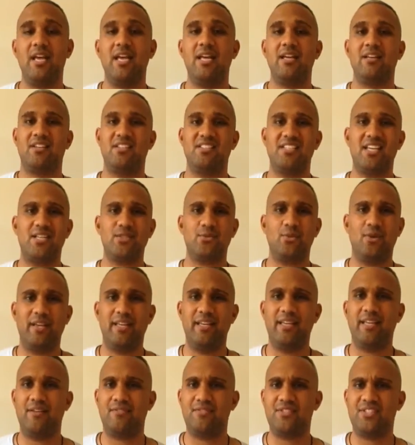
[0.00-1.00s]
Because that's what
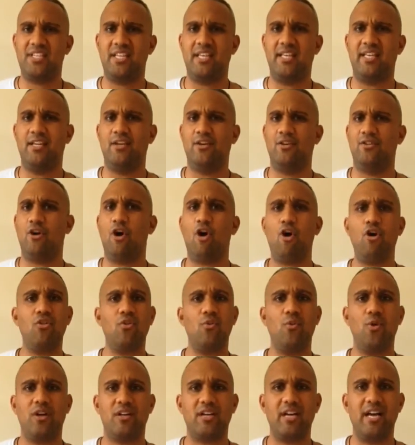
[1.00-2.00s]
EFT and all the
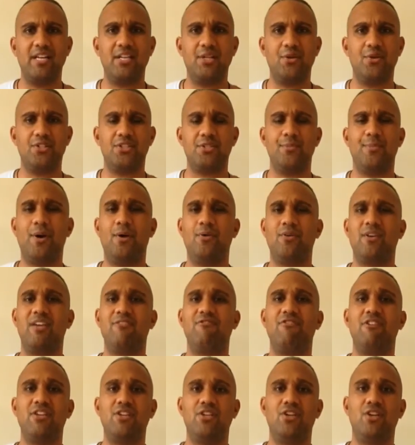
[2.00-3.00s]
work I do, it's about
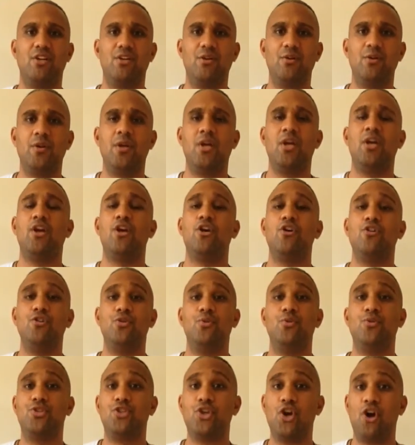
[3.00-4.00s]
giving you
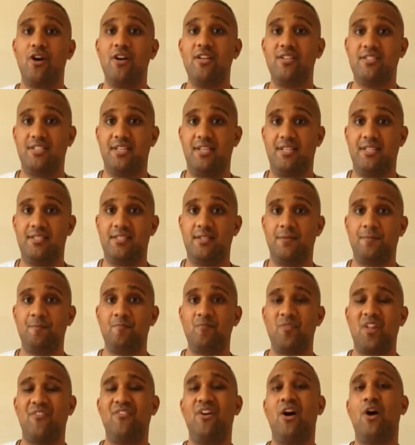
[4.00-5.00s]
new choices,
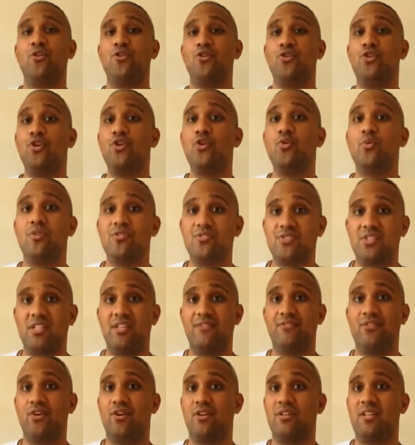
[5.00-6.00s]
how you want to live
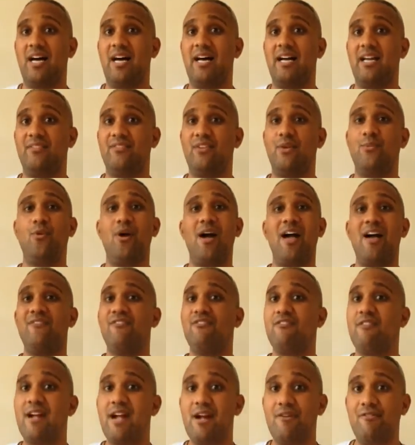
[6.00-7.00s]
your life in
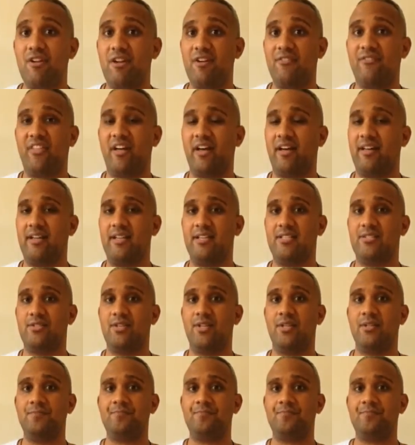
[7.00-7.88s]
whatever area of that is.